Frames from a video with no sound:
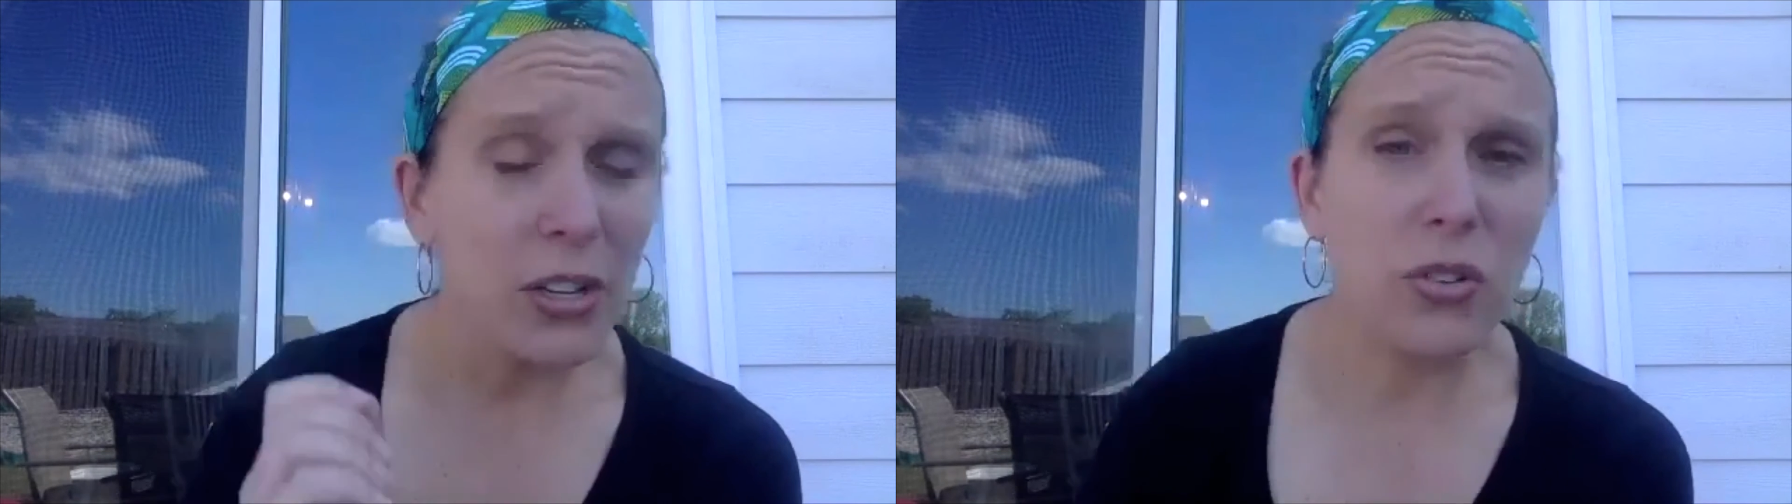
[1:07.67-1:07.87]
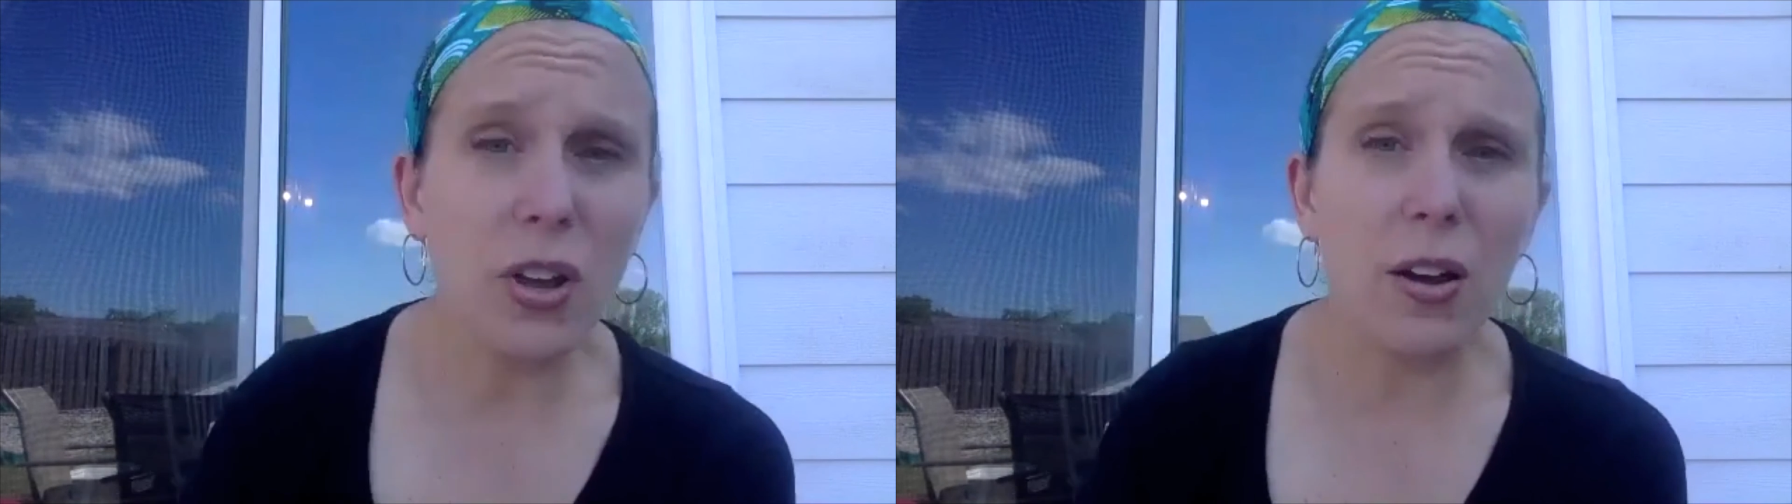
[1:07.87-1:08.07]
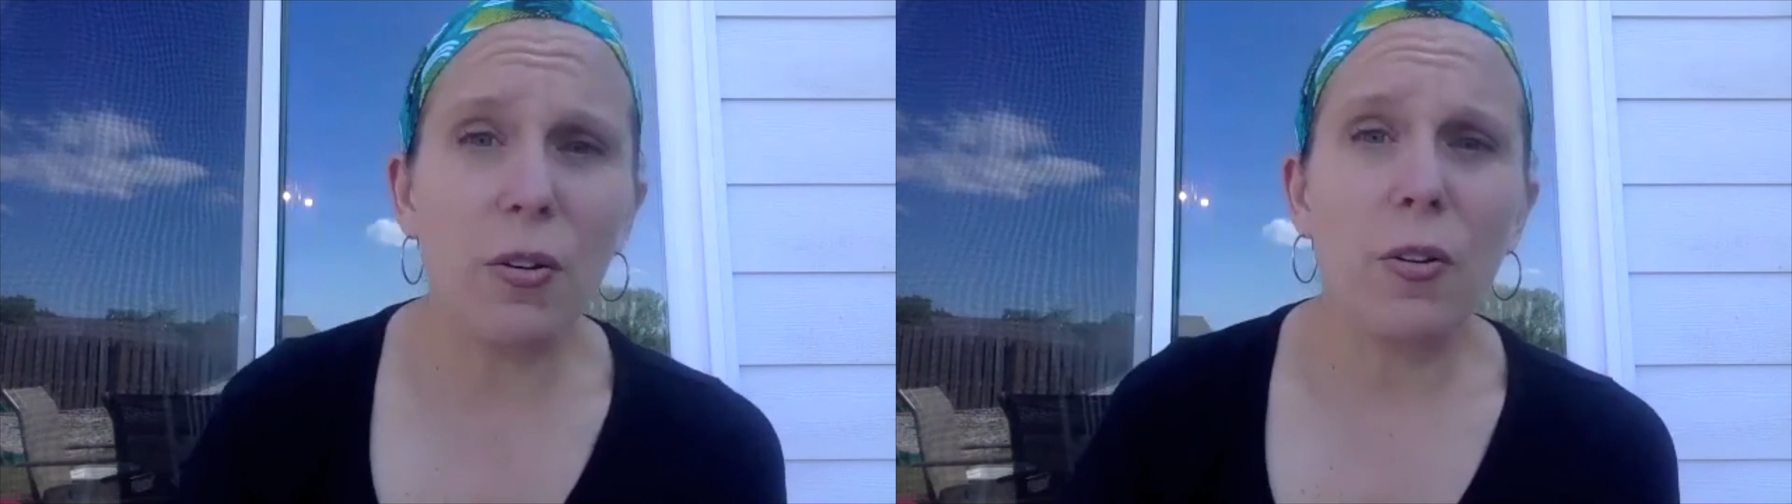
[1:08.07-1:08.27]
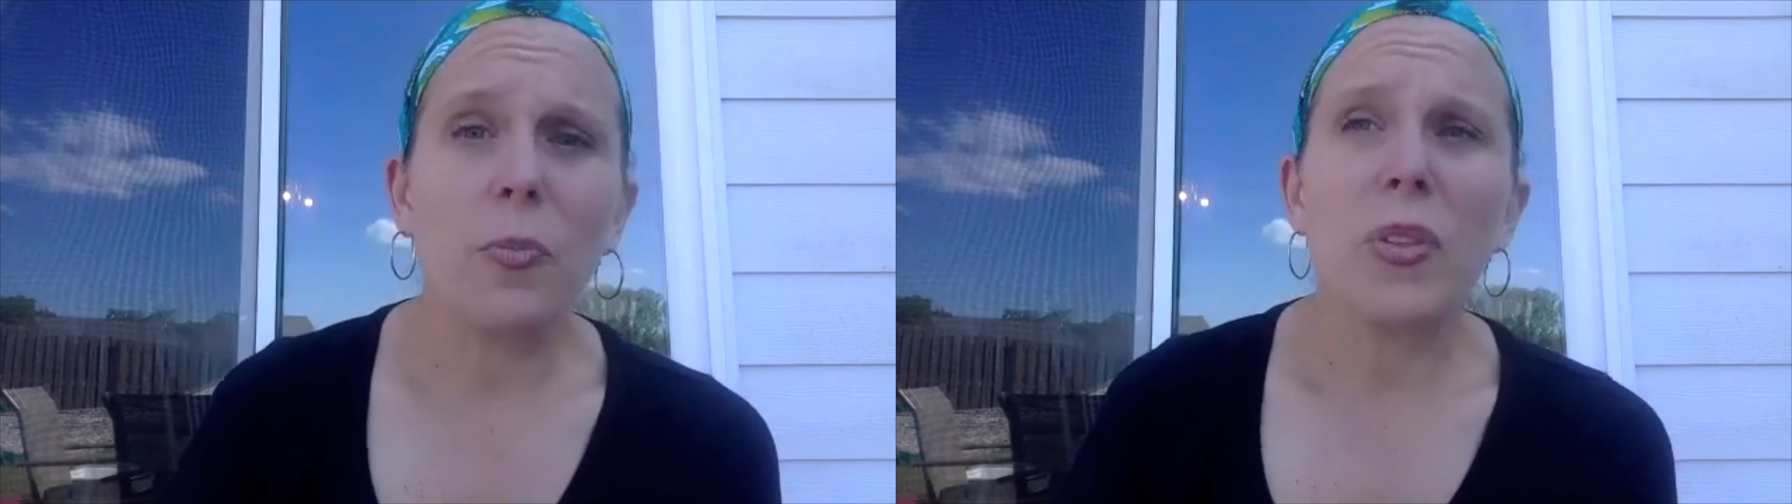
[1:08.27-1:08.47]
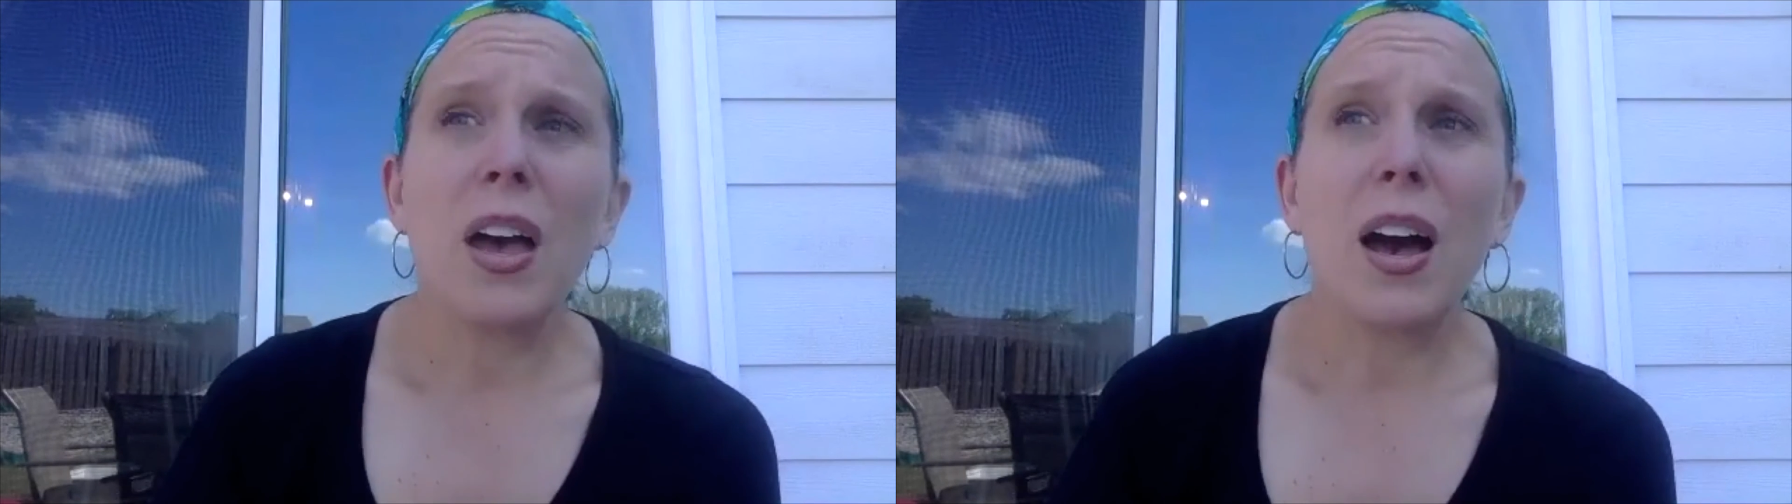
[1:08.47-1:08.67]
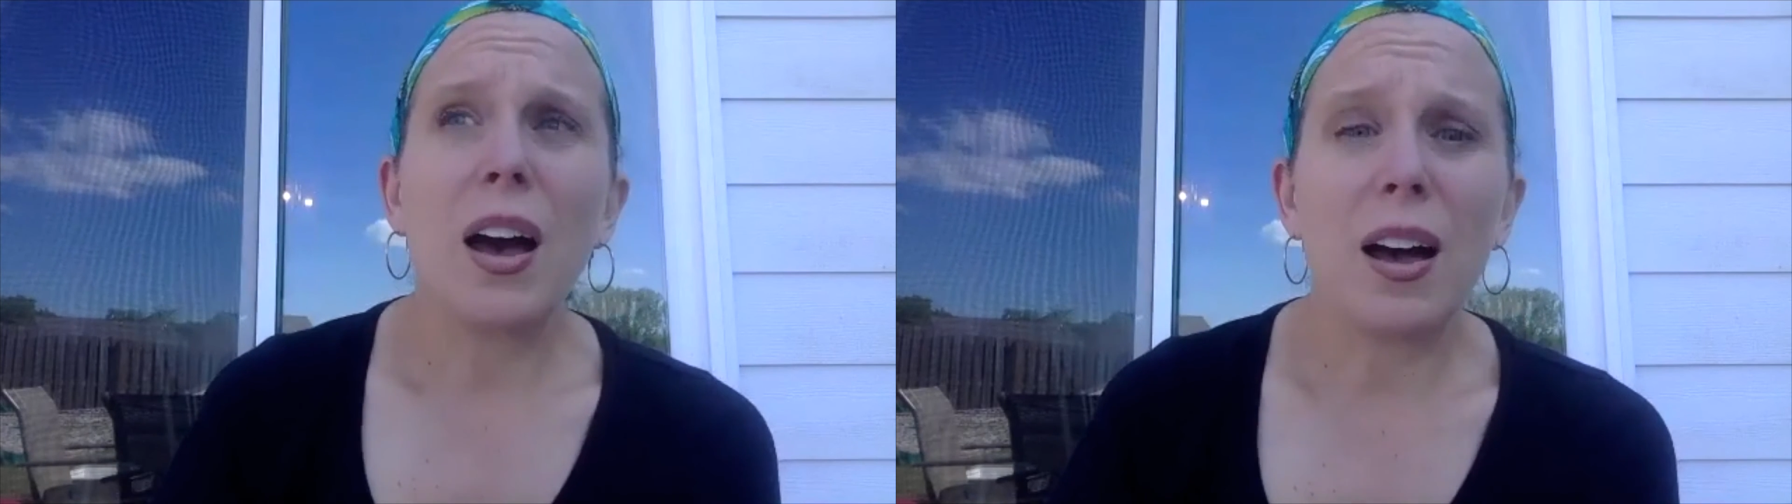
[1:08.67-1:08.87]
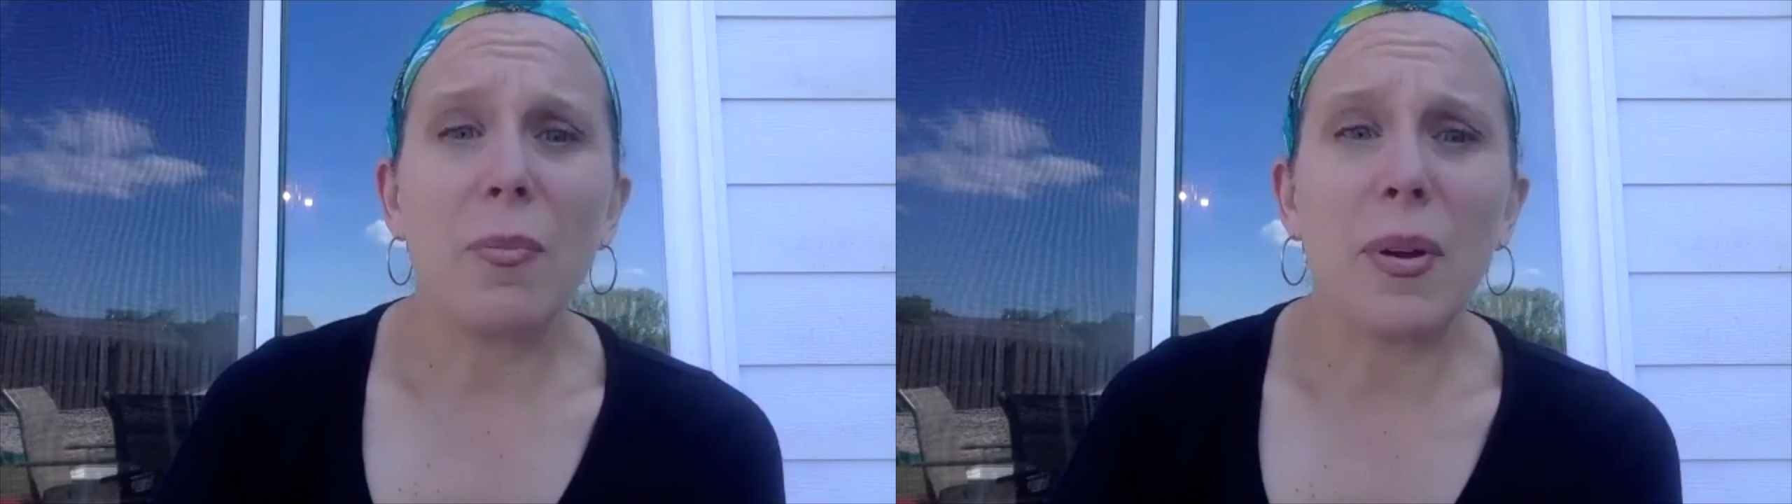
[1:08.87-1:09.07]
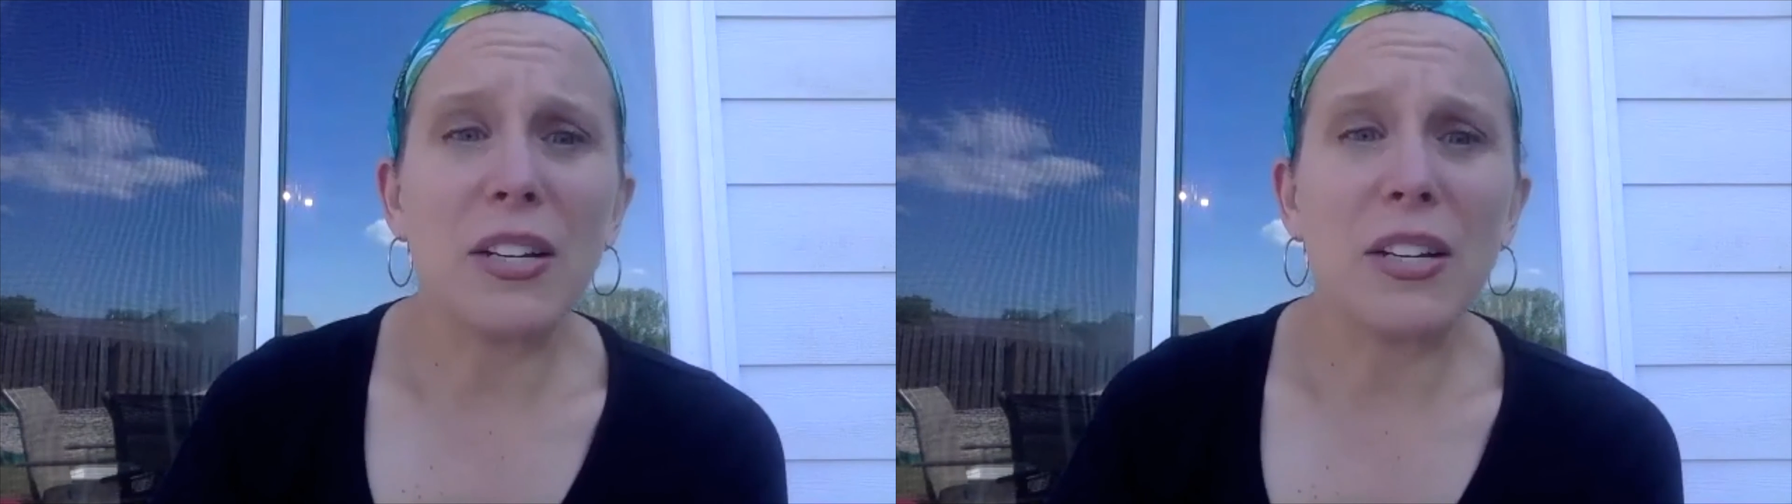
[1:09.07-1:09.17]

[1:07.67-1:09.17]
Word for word: So um,